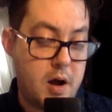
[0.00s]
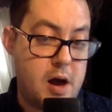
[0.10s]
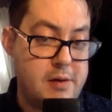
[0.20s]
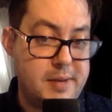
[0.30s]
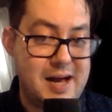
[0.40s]

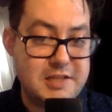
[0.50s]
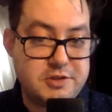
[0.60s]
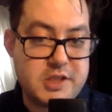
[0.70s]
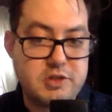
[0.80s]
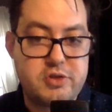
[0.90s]
I'm at
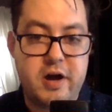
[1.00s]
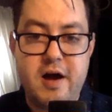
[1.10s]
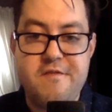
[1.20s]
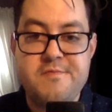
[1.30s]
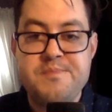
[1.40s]

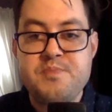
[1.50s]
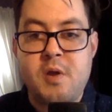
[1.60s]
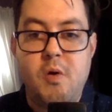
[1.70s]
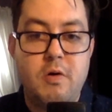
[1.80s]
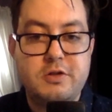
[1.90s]
SethTrav
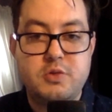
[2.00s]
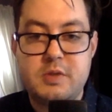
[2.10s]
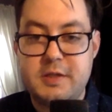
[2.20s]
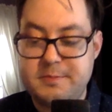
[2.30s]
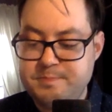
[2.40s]
on
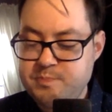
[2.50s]
Twitter.